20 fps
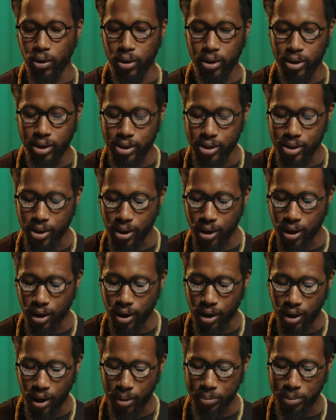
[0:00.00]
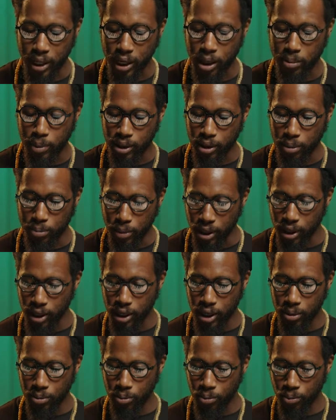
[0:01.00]
on this song, I'm thinking about the
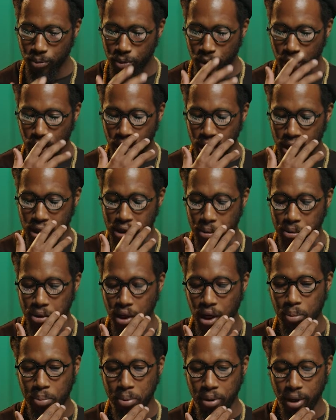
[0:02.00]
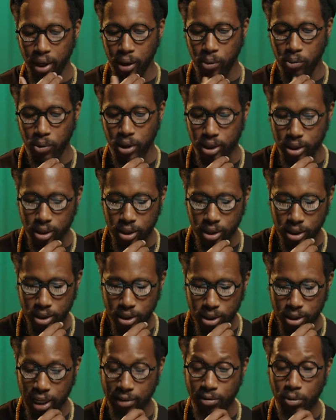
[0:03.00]
melody. So I'm trying to play what
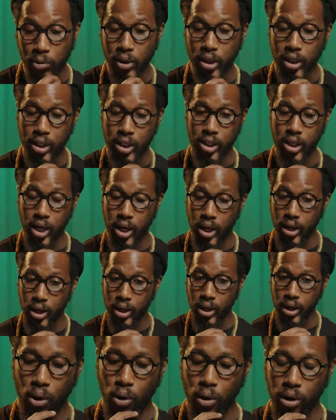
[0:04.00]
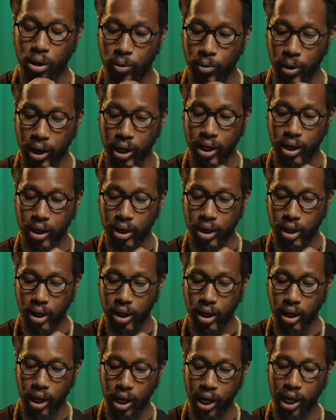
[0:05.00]
Stevie Wonder sung on the record,
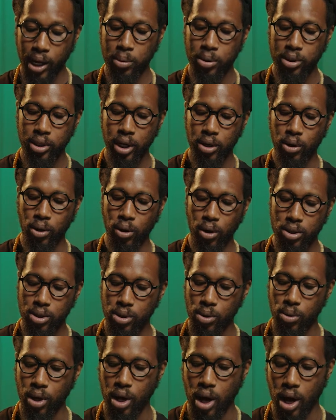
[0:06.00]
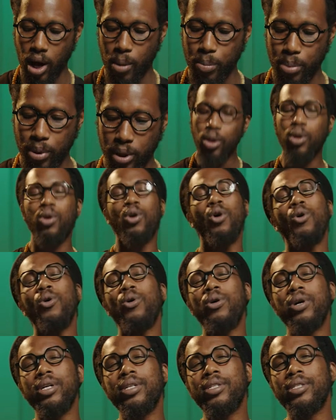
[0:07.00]
and I'm trying to also comp the
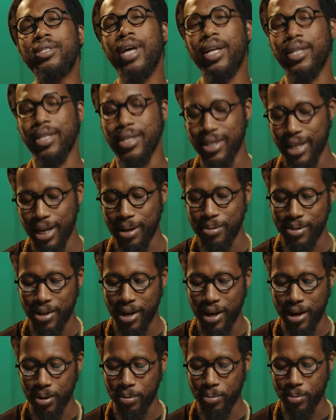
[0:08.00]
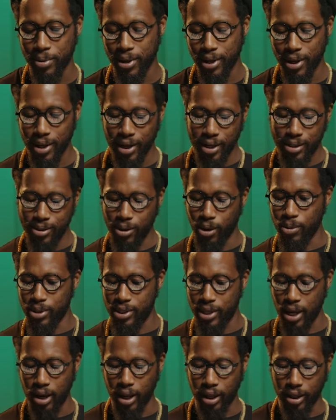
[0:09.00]
chords at the same time. So it would
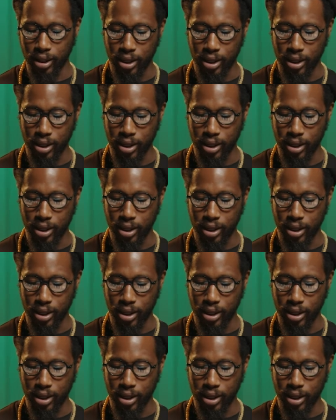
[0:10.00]
sound like